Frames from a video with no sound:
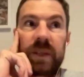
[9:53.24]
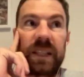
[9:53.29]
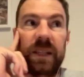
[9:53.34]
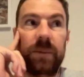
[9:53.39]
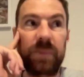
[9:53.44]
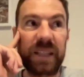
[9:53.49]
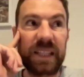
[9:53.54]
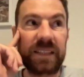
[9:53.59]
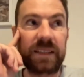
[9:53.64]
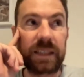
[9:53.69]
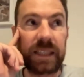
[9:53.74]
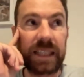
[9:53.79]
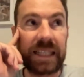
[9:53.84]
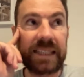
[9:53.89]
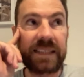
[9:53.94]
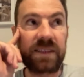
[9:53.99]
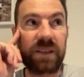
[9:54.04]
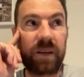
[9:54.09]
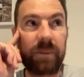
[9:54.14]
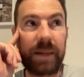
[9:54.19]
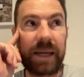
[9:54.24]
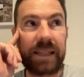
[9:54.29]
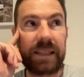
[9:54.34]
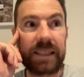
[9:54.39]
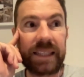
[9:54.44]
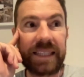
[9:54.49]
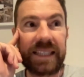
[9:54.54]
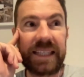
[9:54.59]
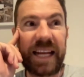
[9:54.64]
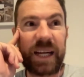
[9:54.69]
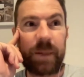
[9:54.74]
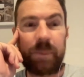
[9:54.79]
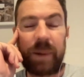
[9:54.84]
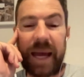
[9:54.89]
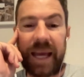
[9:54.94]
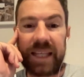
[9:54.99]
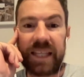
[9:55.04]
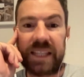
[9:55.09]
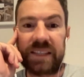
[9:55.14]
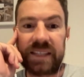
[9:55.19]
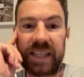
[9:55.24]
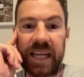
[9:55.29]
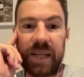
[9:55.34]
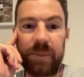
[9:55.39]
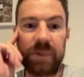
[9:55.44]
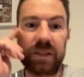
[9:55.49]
didn't bring his lead, so I made a lead out of packing tape,